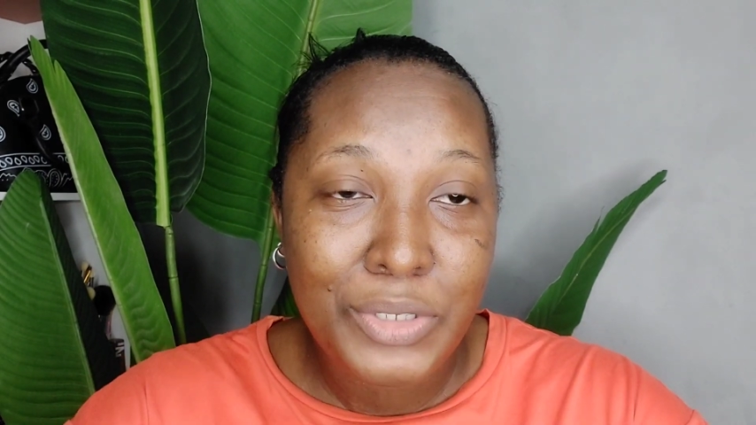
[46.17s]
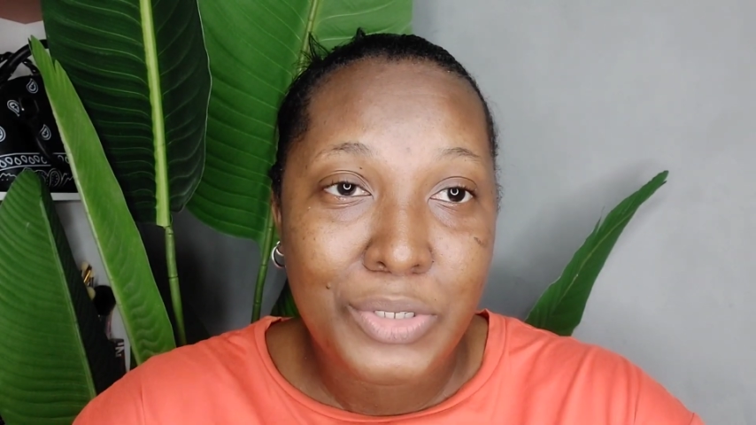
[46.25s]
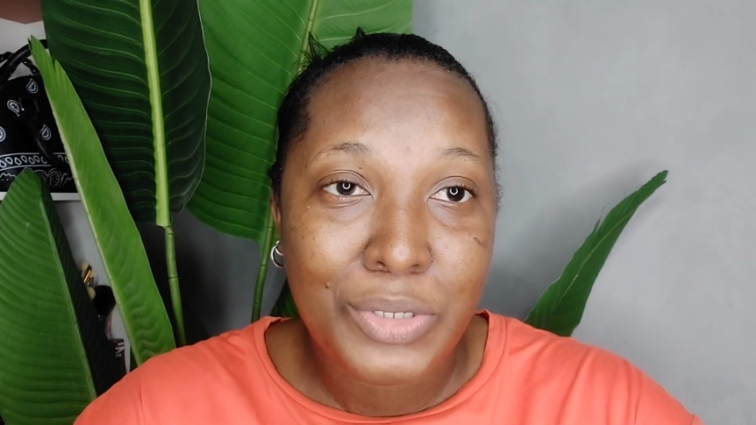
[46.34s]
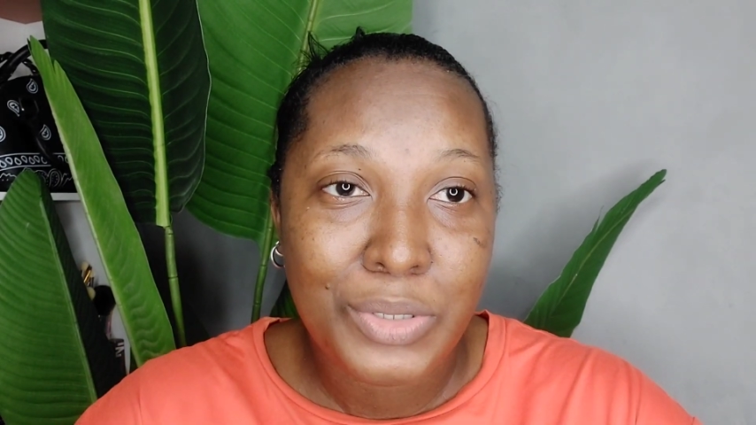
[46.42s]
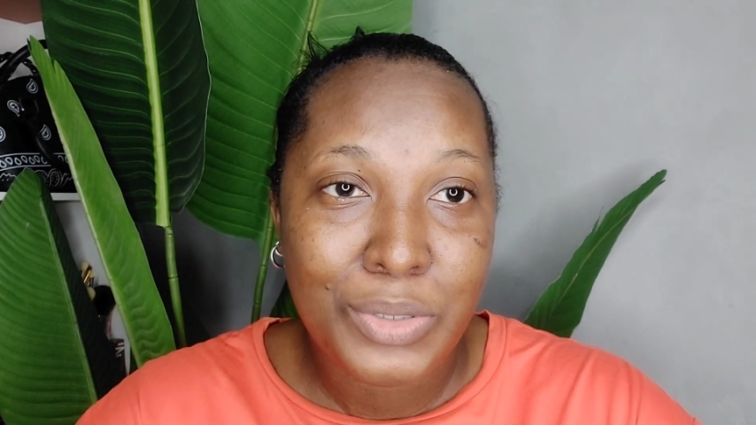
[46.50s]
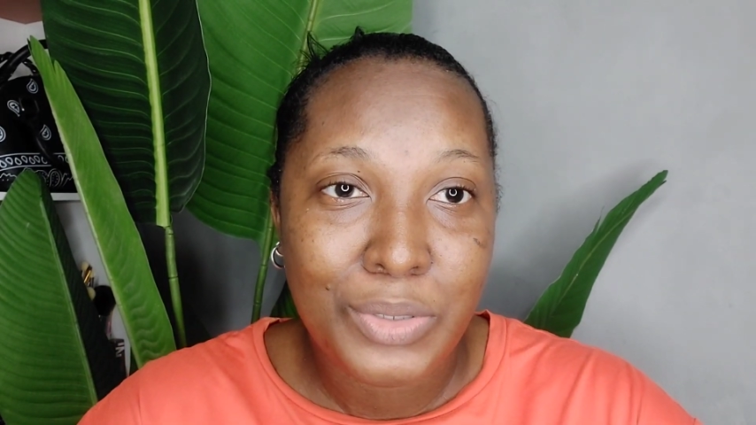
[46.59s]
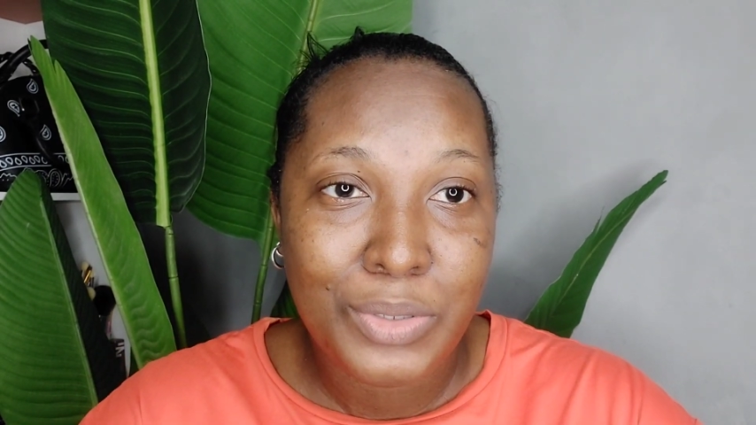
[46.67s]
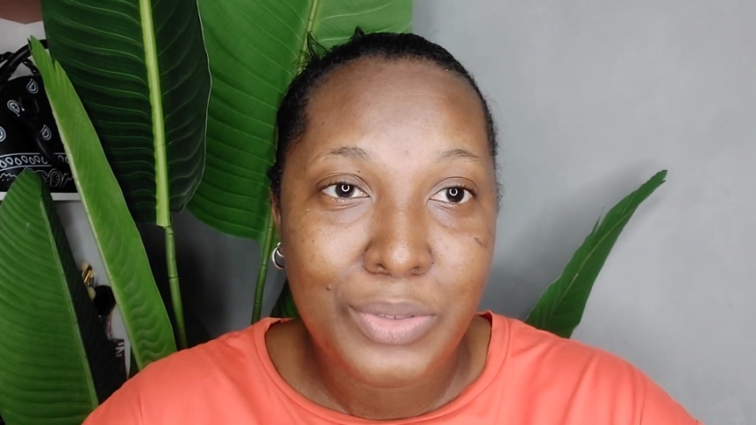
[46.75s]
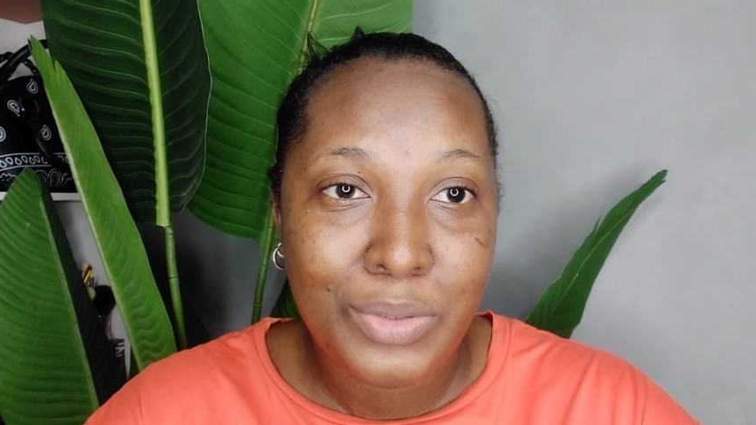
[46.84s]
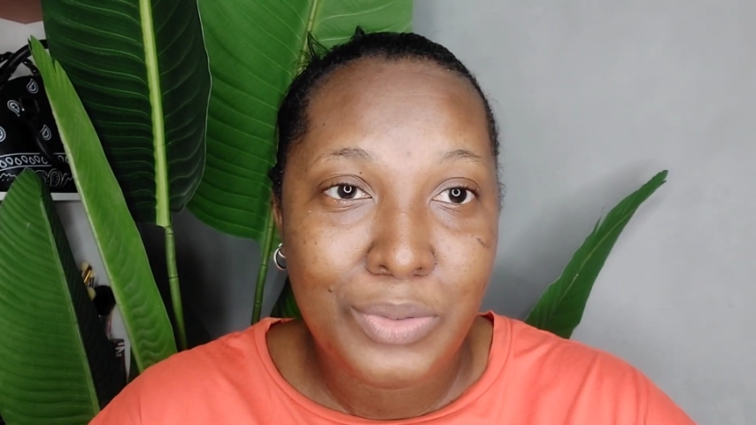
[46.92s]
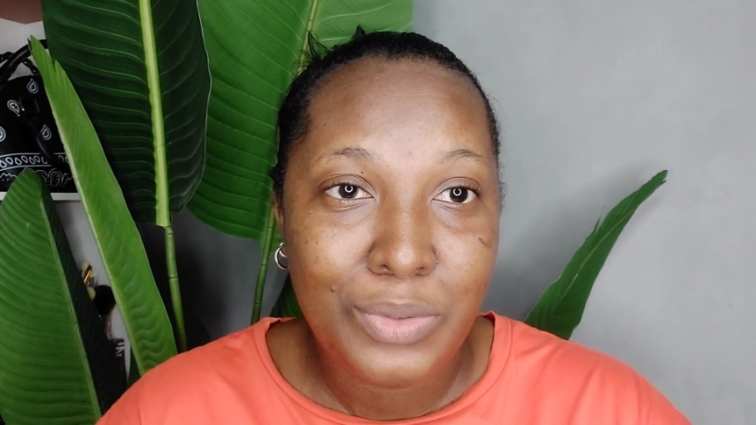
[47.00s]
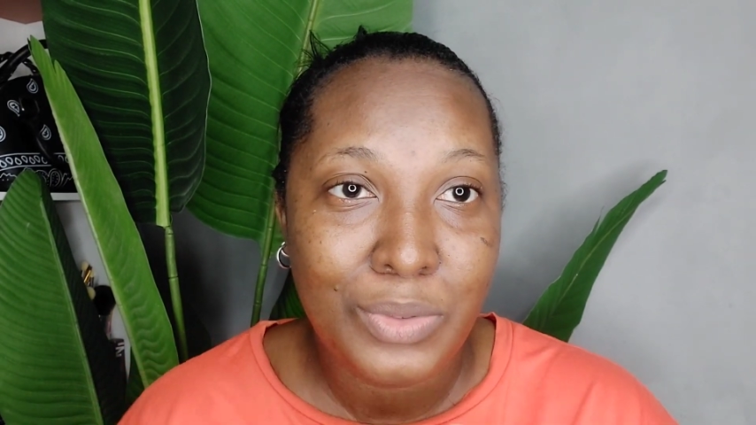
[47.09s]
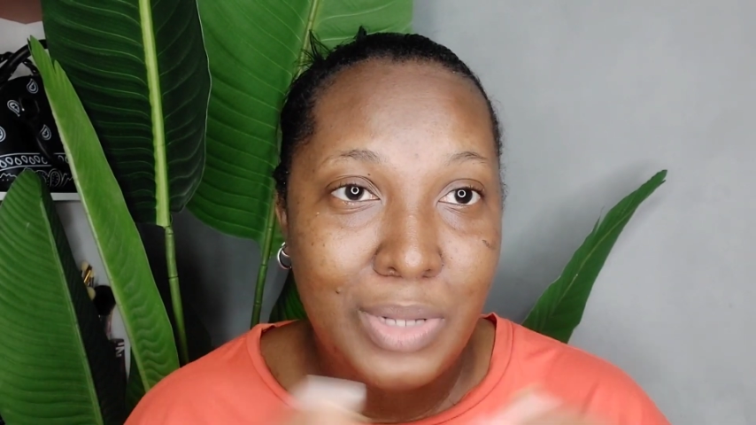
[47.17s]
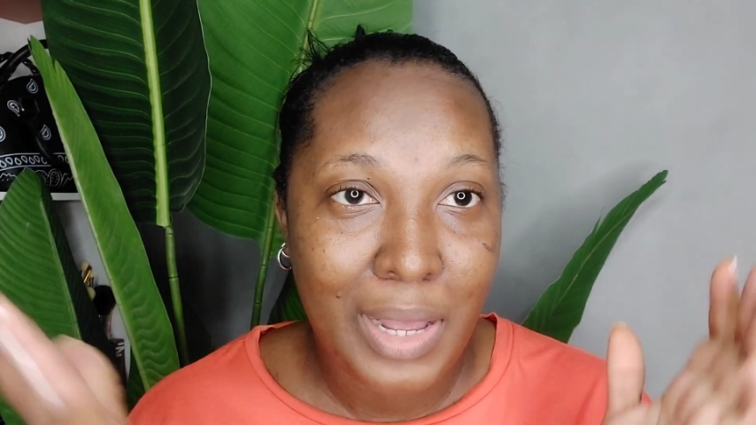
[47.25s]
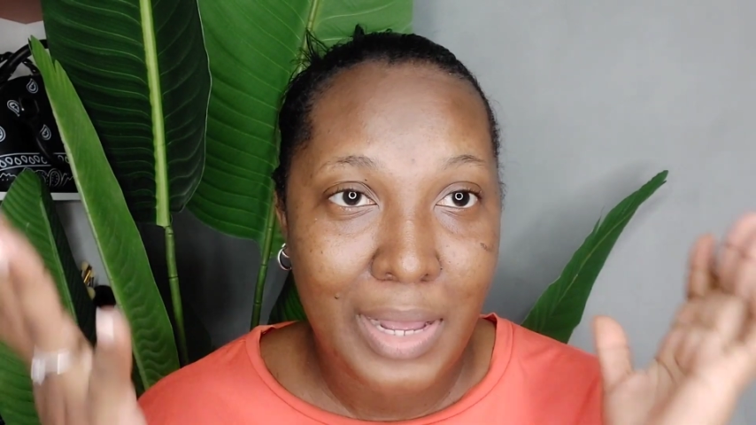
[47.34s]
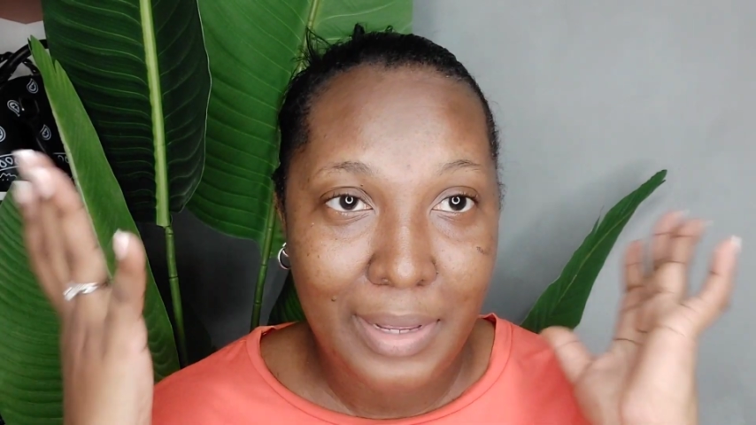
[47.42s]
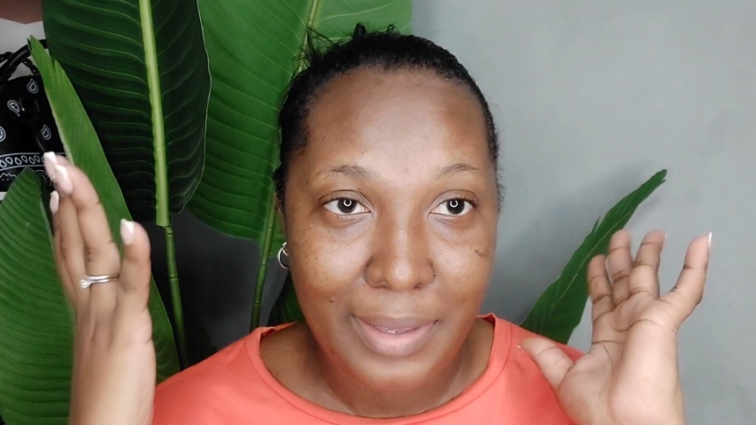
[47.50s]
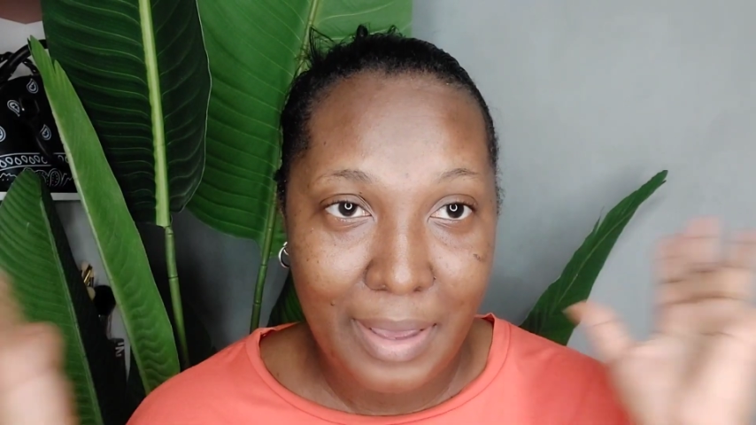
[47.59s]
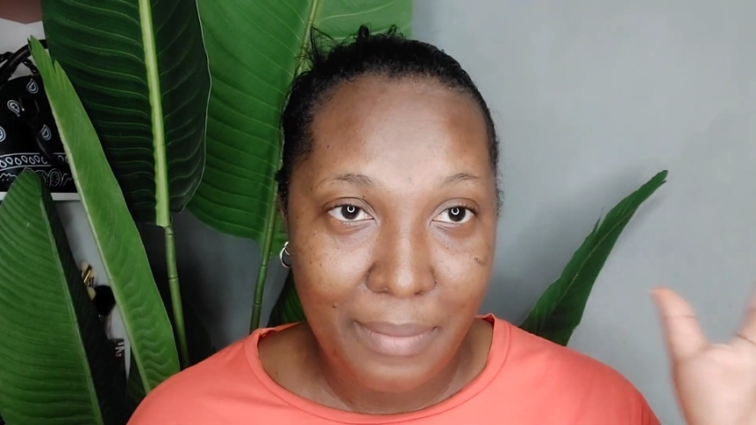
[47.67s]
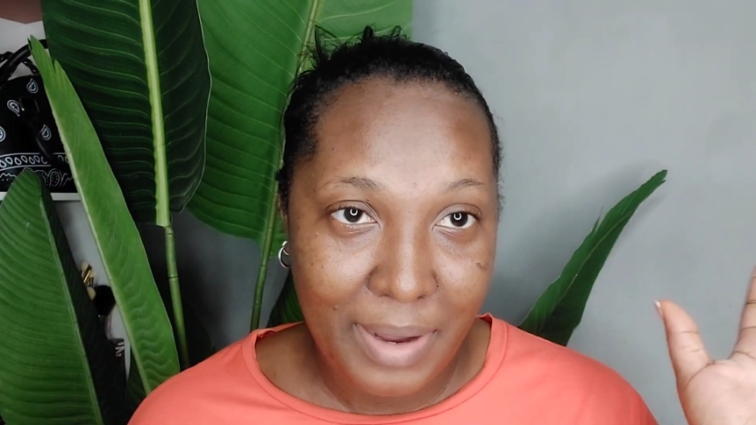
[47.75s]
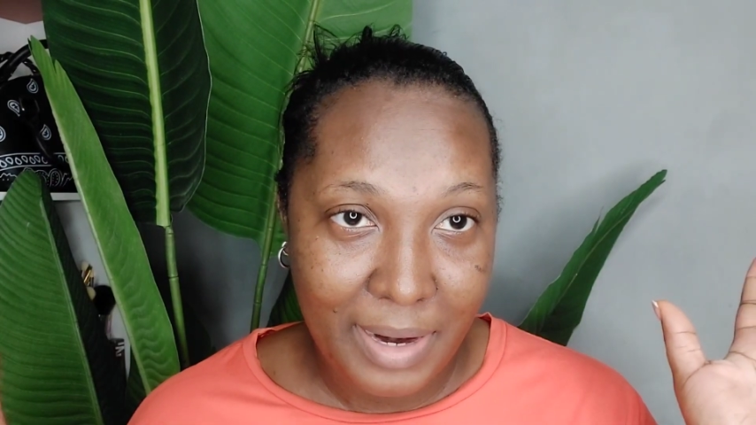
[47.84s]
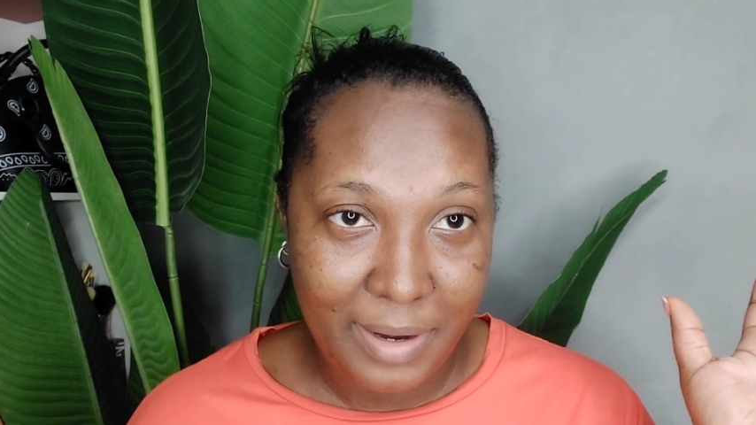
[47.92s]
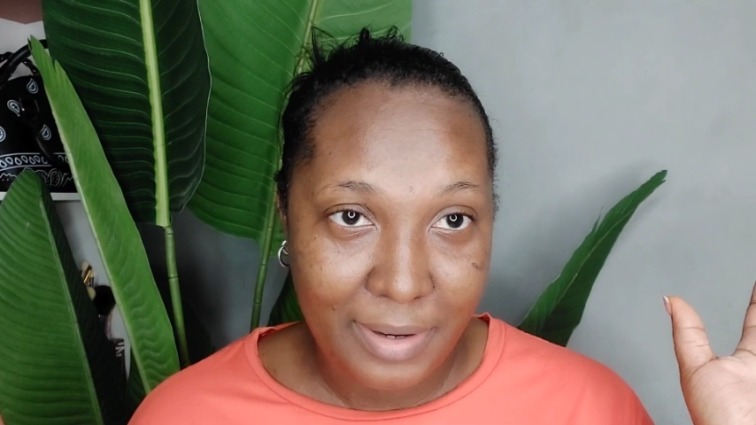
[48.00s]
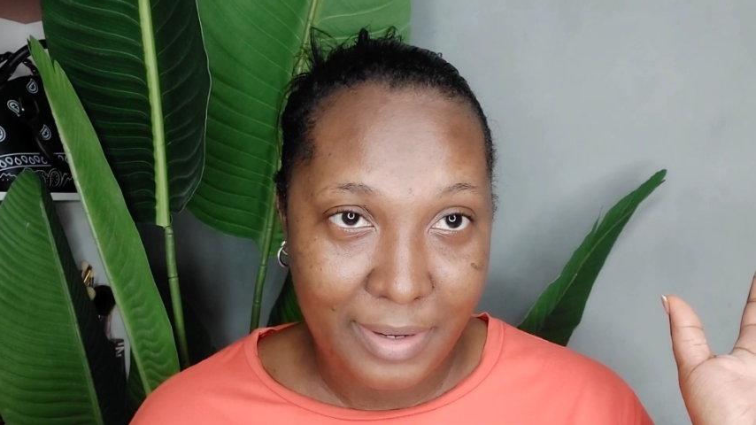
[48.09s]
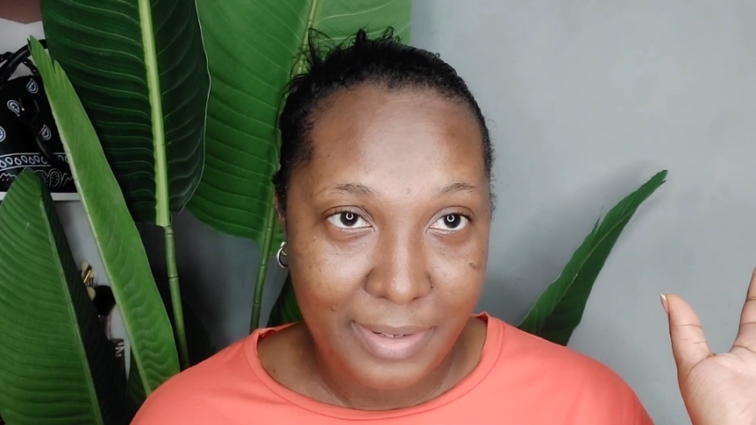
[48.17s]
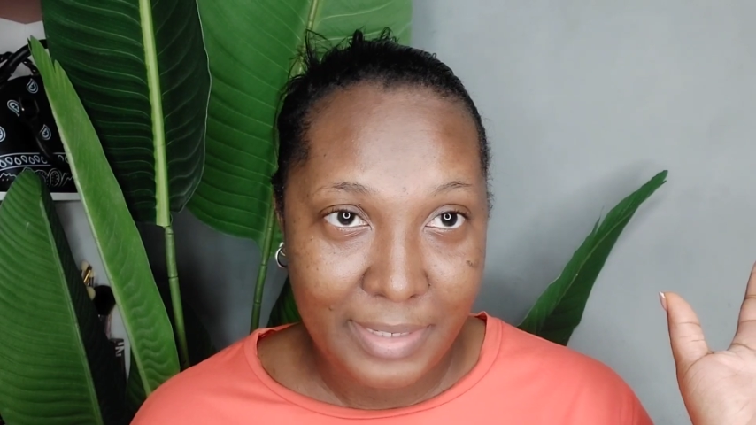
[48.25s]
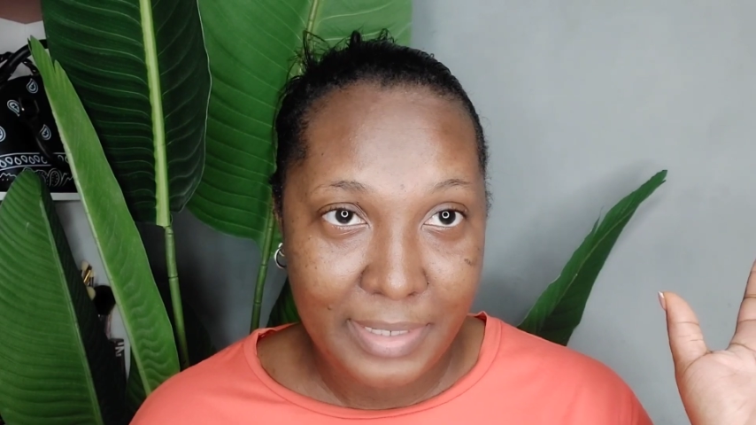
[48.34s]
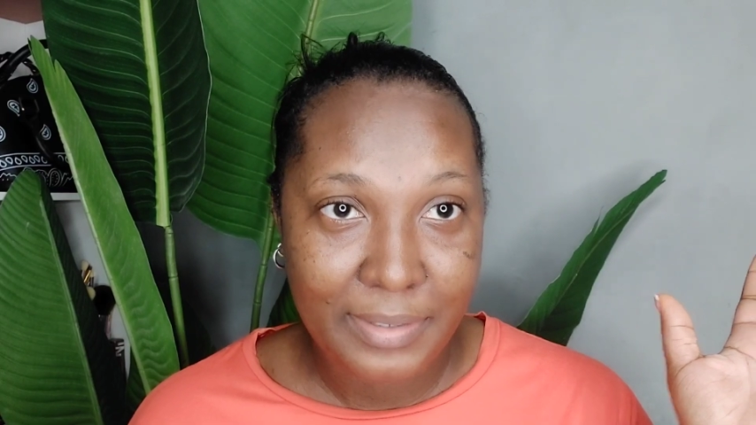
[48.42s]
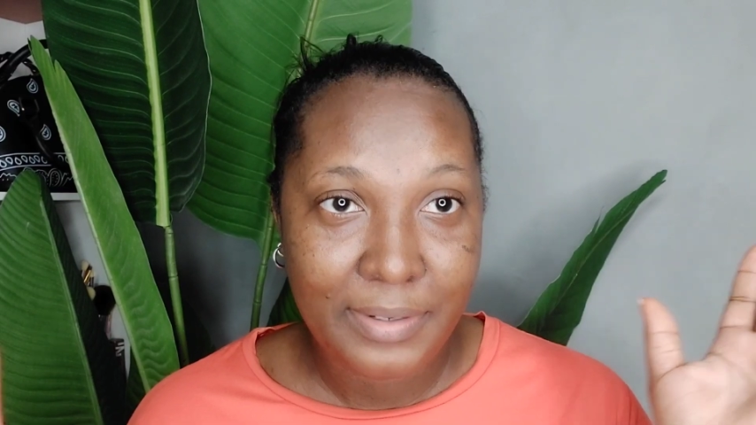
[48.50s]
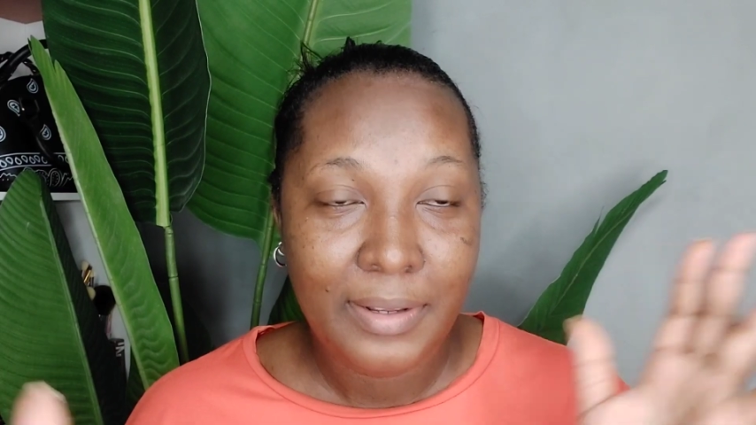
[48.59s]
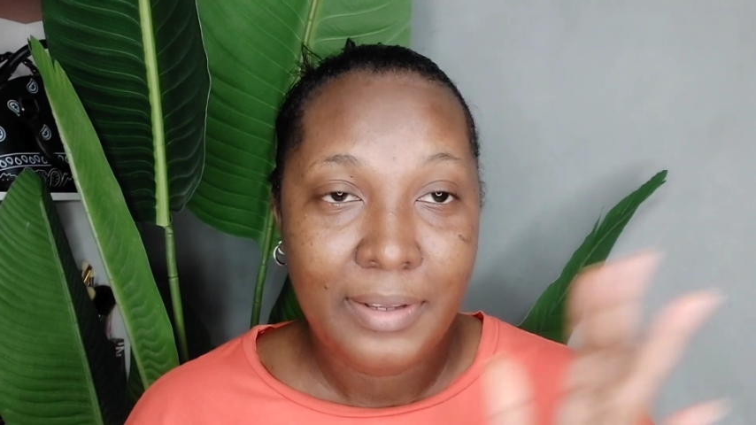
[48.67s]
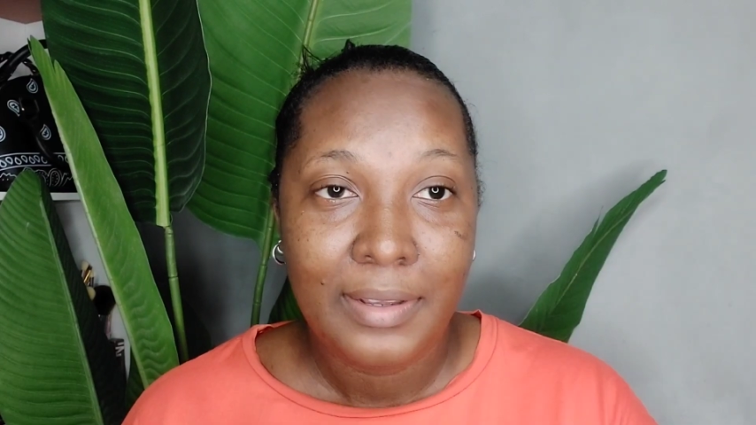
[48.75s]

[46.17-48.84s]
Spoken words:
to get my hair done.